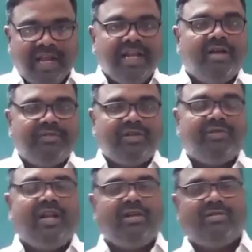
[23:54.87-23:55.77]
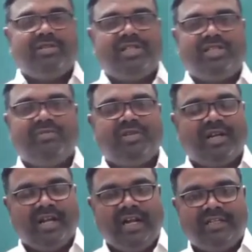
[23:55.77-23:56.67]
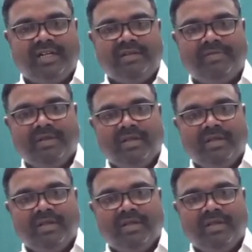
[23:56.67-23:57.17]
any of the two electrode systems are connected,